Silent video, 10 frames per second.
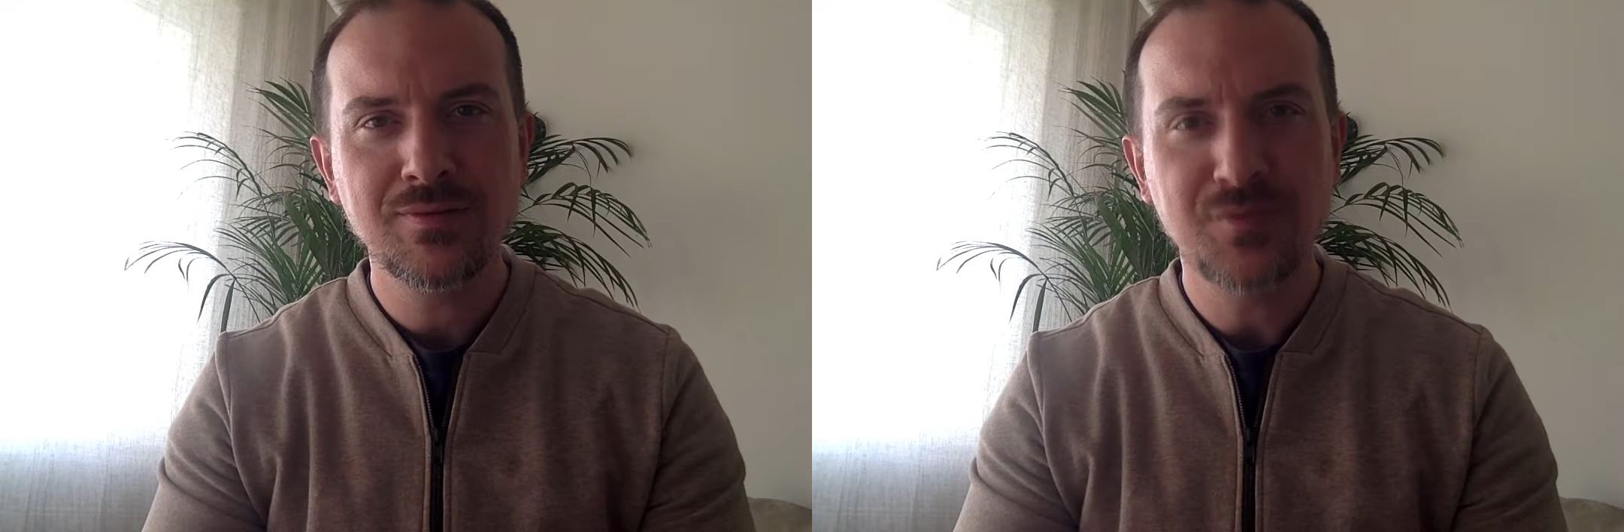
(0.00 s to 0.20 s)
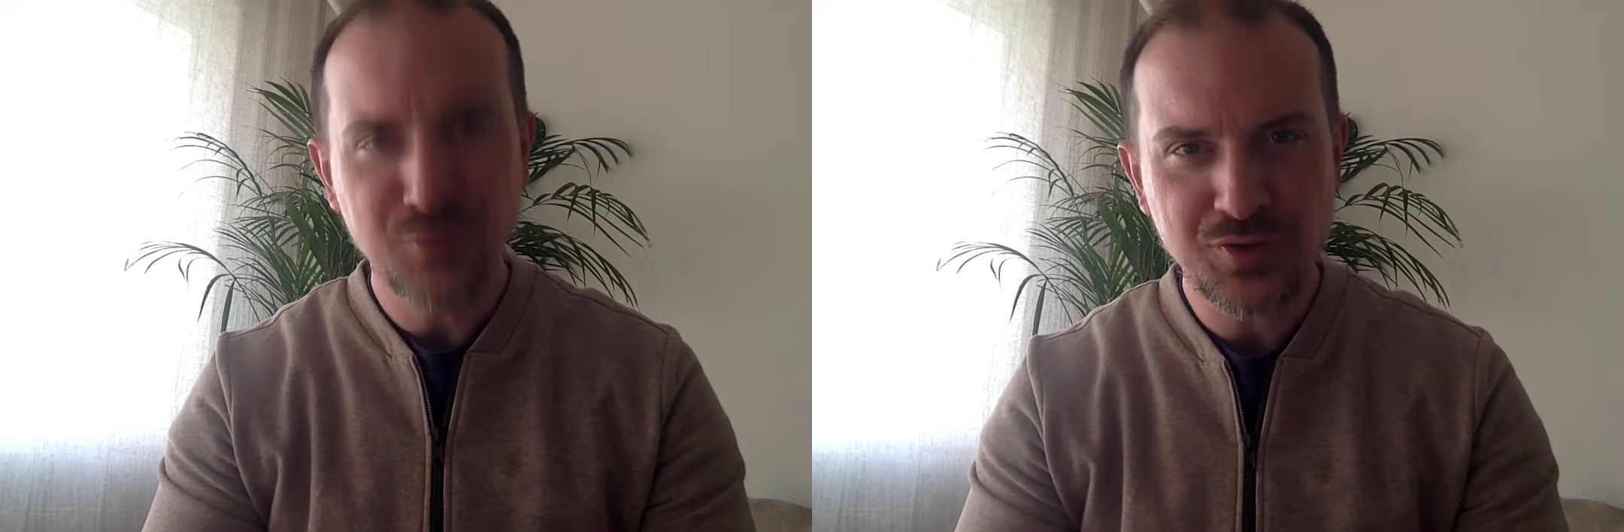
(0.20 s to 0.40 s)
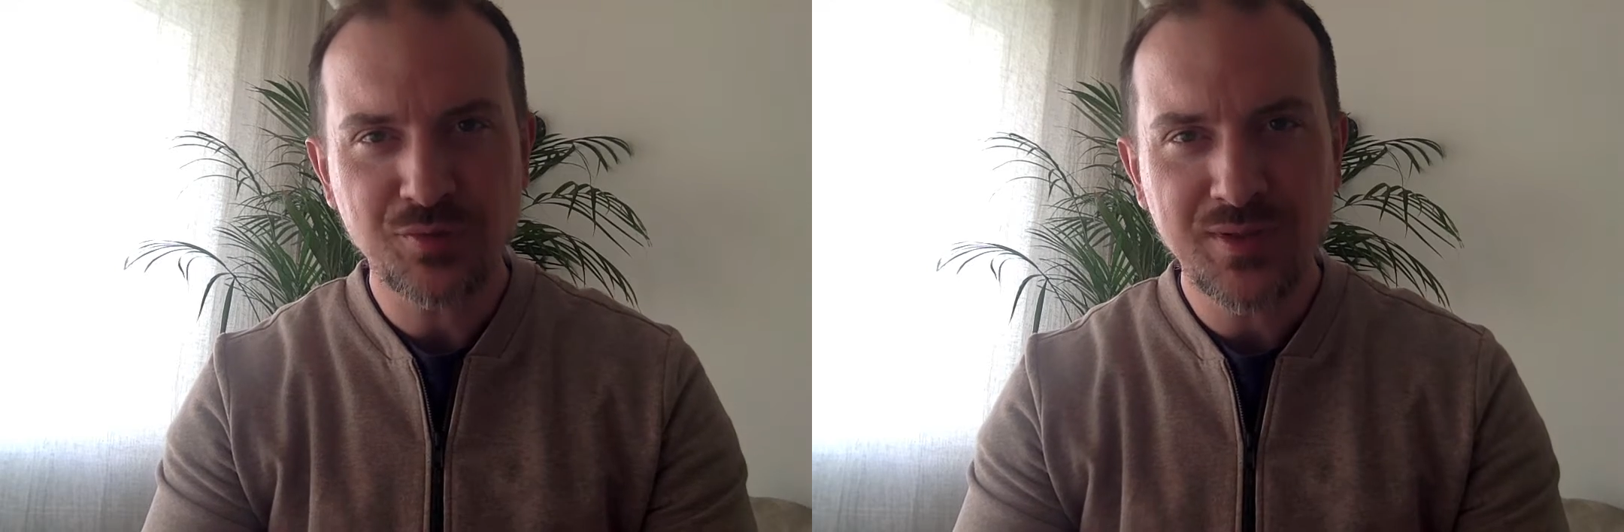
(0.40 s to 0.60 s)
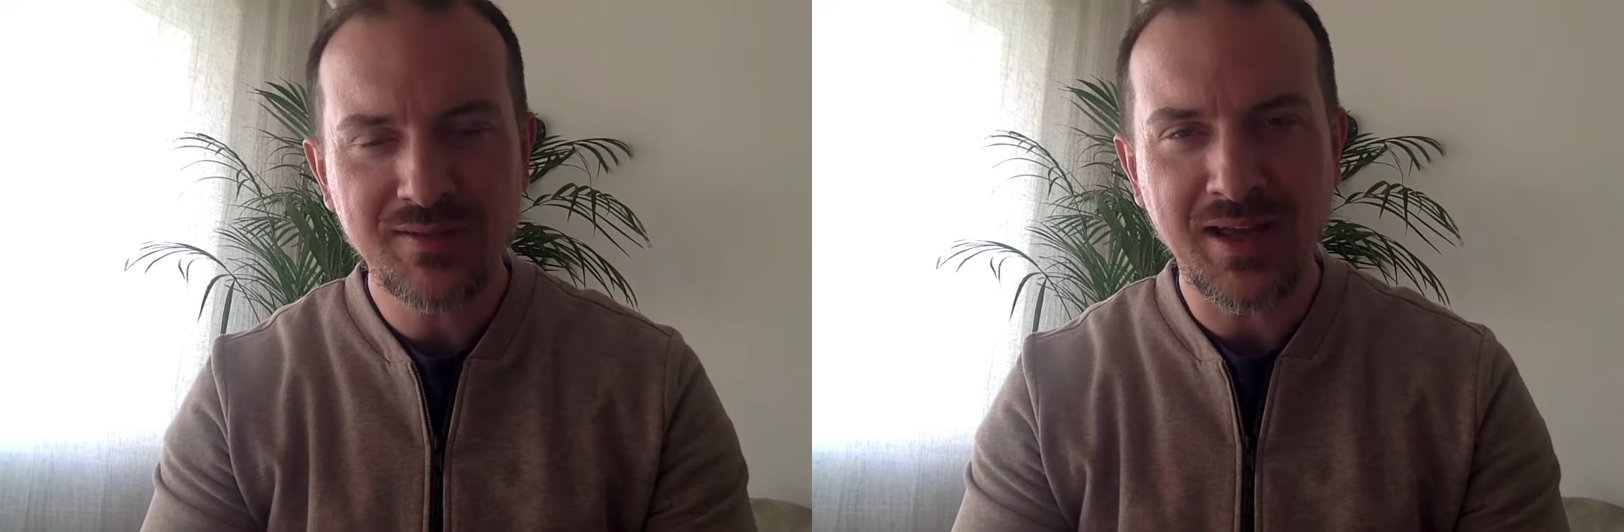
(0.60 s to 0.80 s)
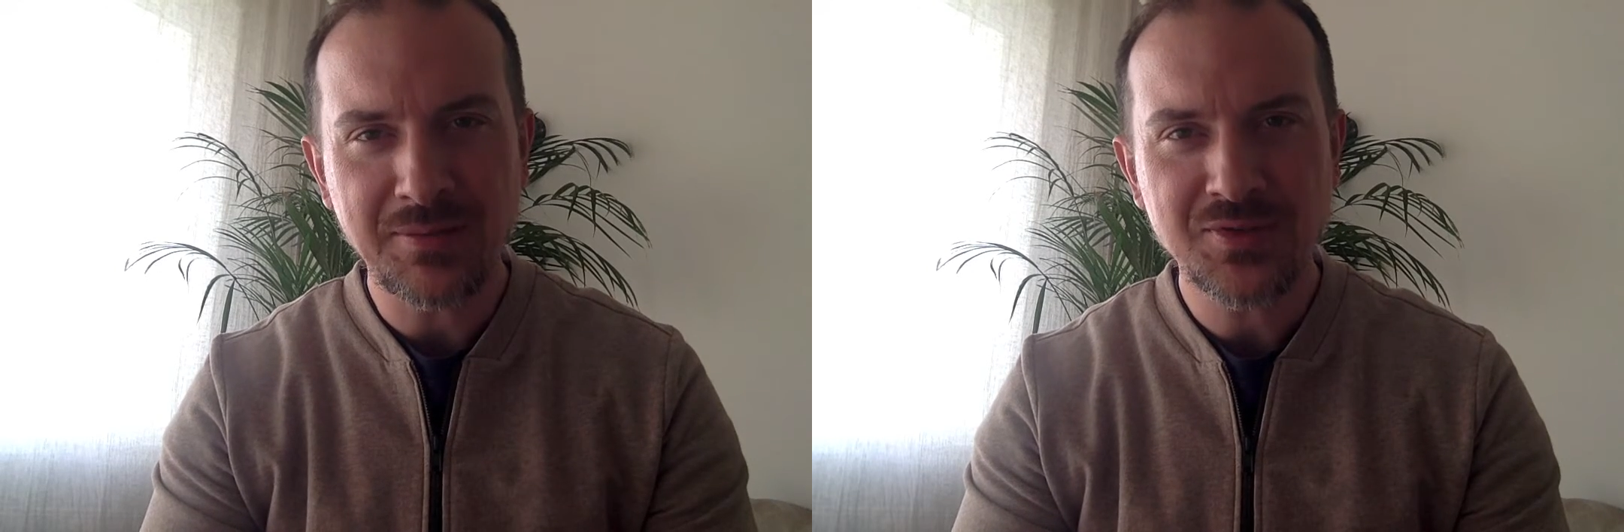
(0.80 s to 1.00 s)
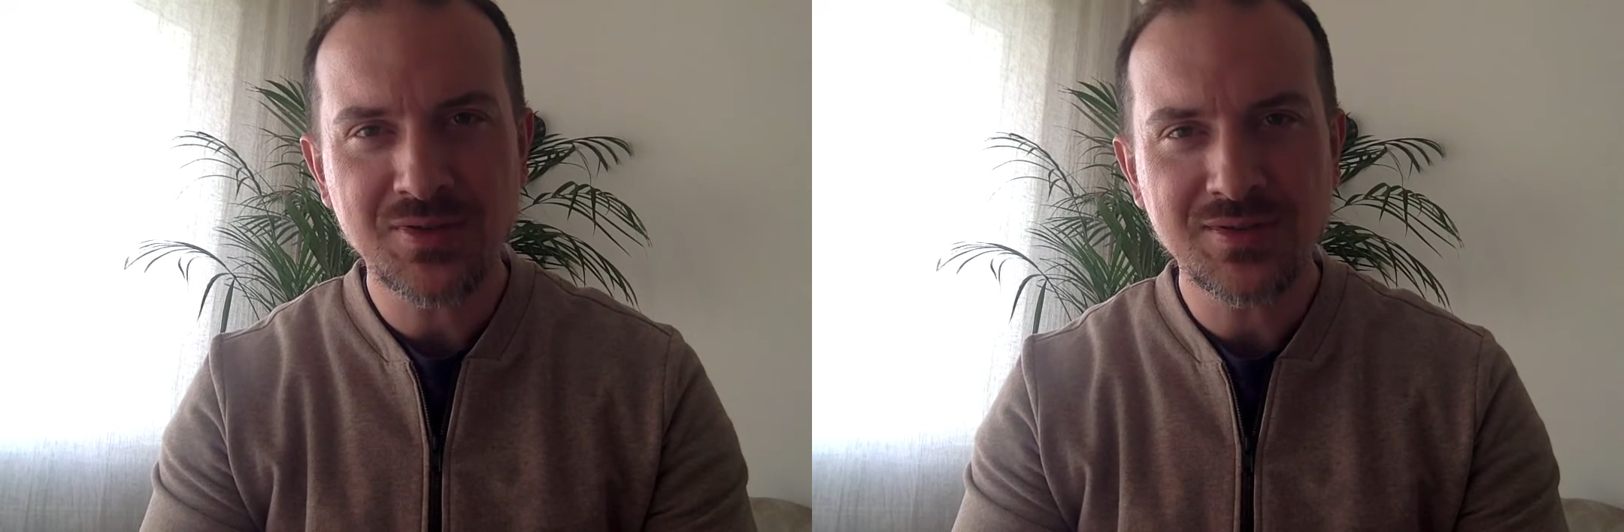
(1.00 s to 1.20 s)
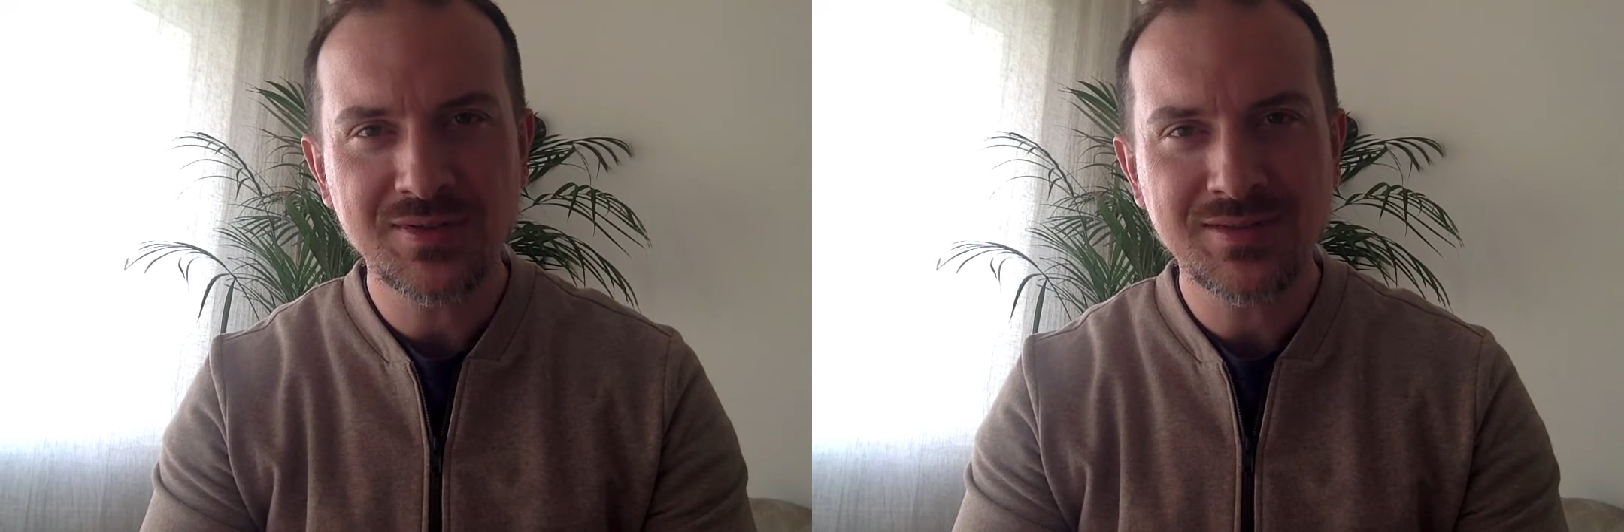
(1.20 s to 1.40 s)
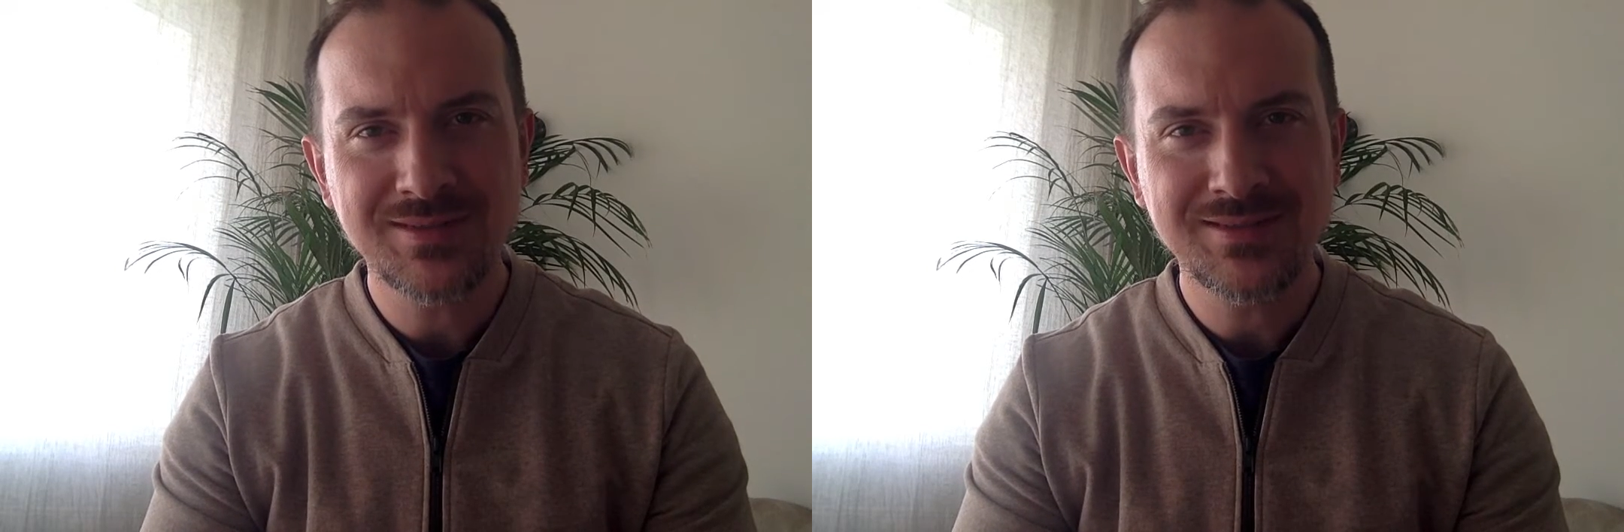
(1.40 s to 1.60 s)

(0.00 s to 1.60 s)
future relapses.